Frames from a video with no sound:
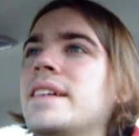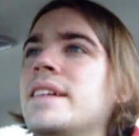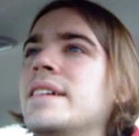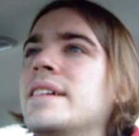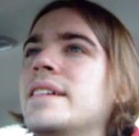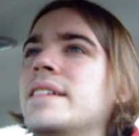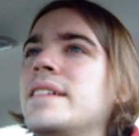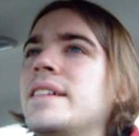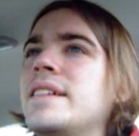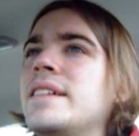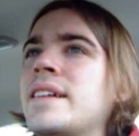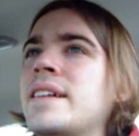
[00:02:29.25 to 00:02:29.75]

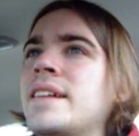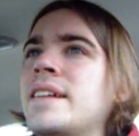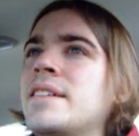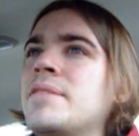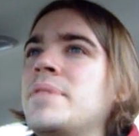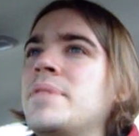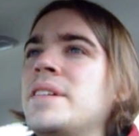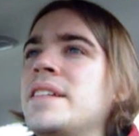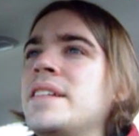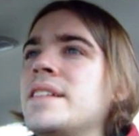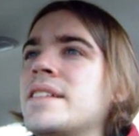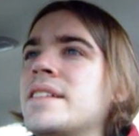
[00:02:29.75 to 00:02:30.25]
and it
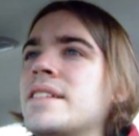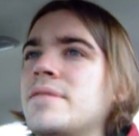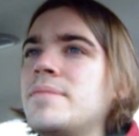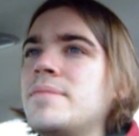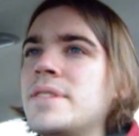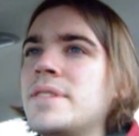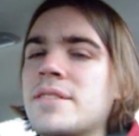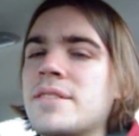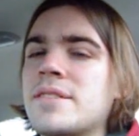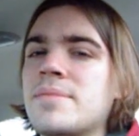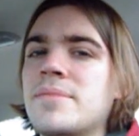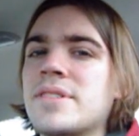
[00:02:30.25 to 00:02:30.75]
can be
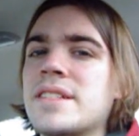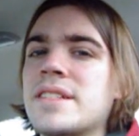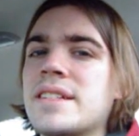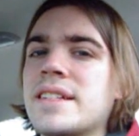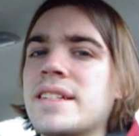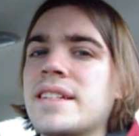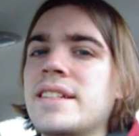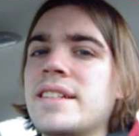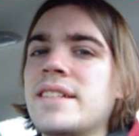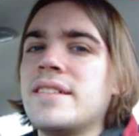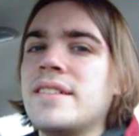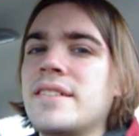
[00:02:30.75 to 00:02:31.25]
so much more
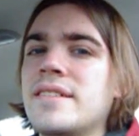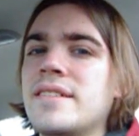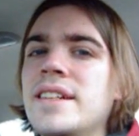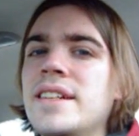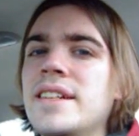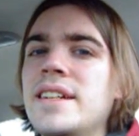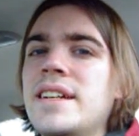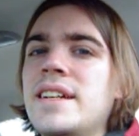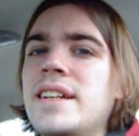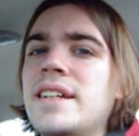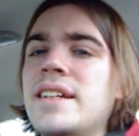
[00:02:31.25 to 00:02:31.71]
secure,